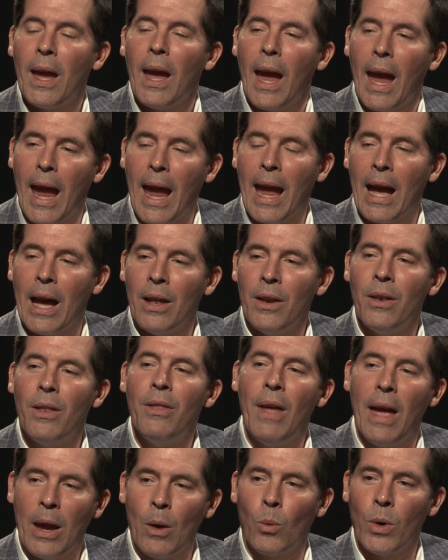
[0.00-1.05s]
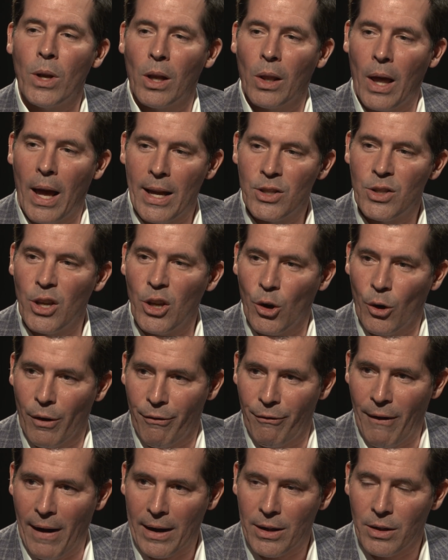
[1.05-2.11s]
and they realize that you're
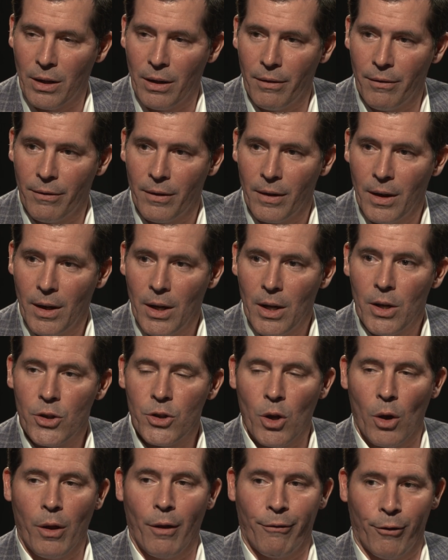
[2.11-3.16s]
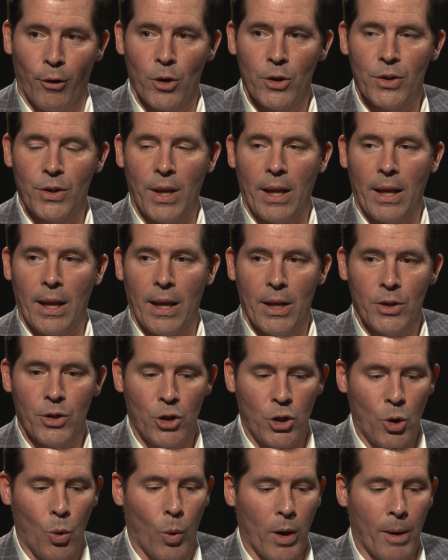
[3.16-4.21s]
effective. So the first thing is
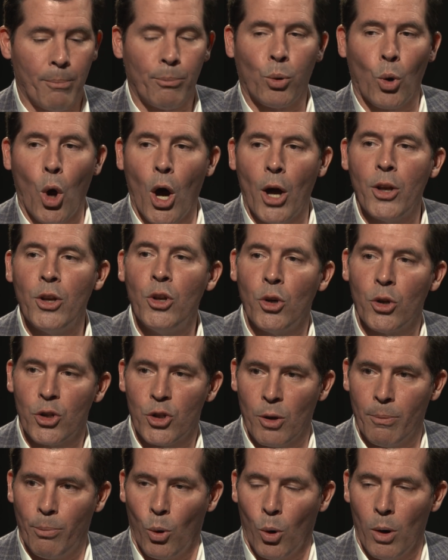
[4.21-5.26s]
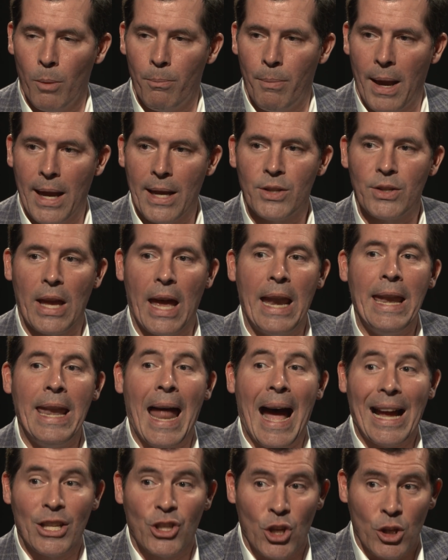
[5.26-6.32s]
you want to broaden your support base and
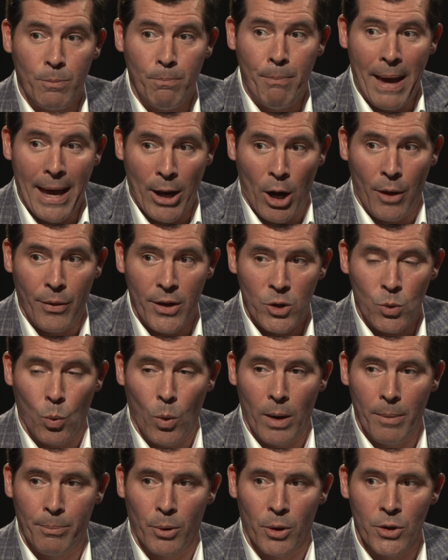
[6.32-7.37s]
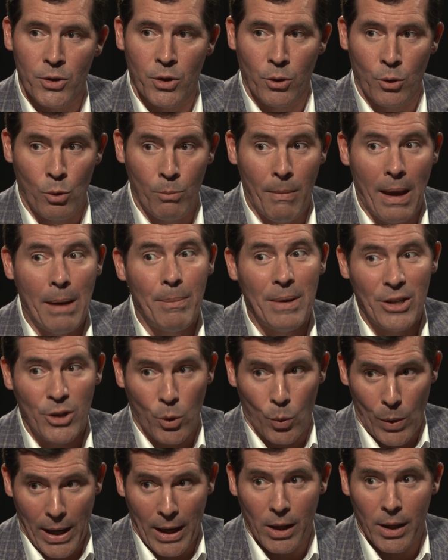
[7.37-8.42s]
not just bet on this one person who may be
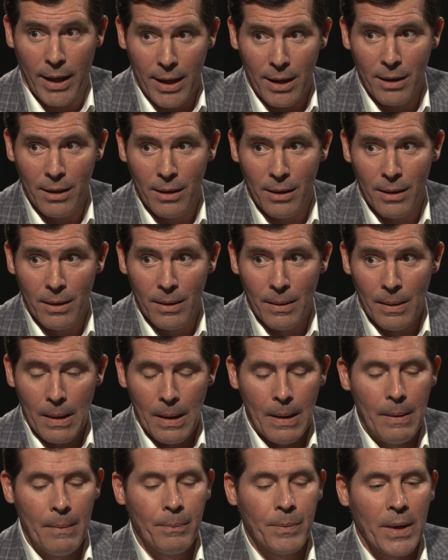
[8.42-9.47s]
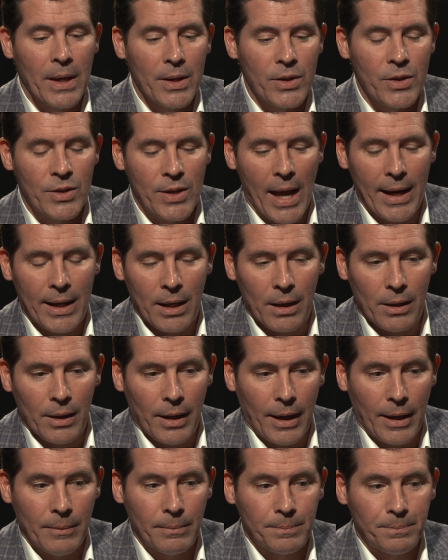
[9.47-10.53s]
derailing. Secondly,